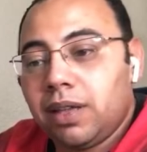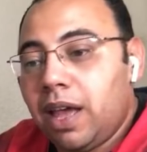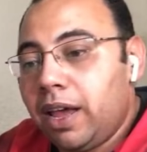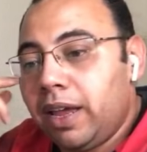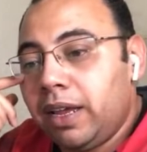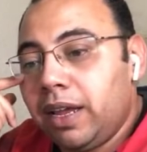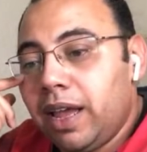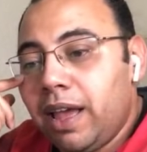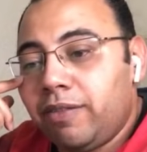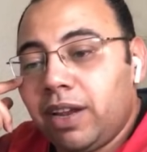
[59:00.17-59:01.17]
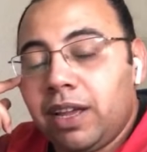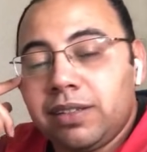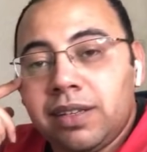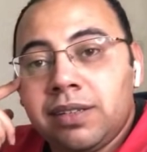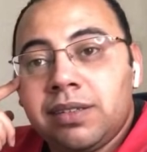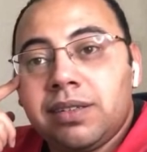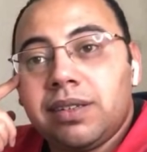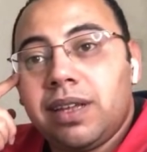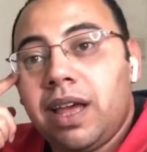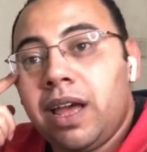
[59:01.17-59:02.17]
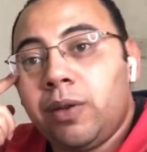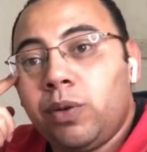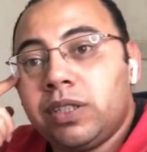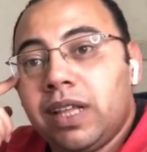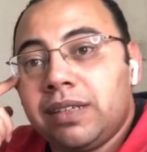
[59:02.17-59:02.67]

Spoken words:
I have a license. I worked